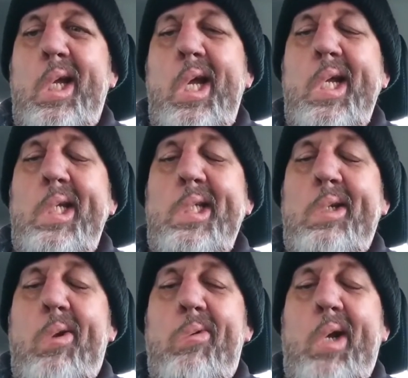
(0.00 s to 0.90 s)
I guess I
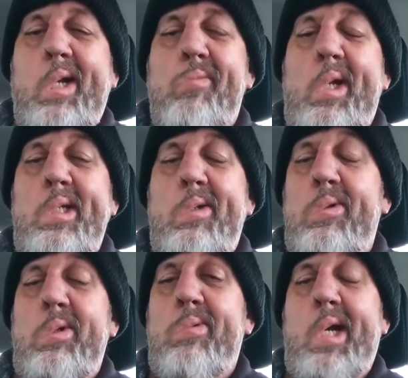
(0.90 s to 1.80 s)
don't recommend
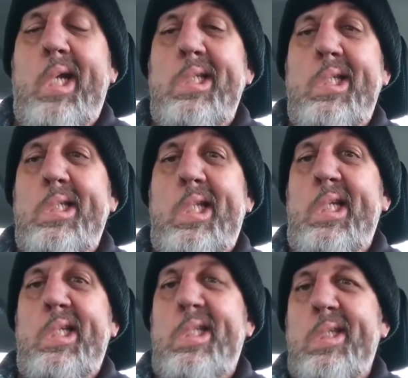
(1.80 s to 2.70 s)
doing what I just
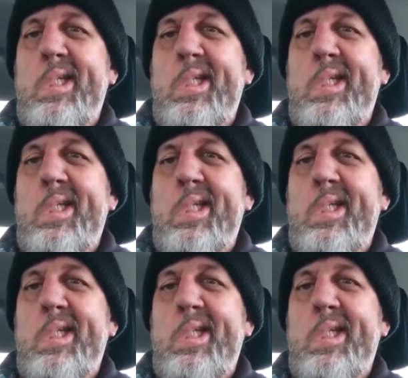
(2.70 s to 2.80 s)
did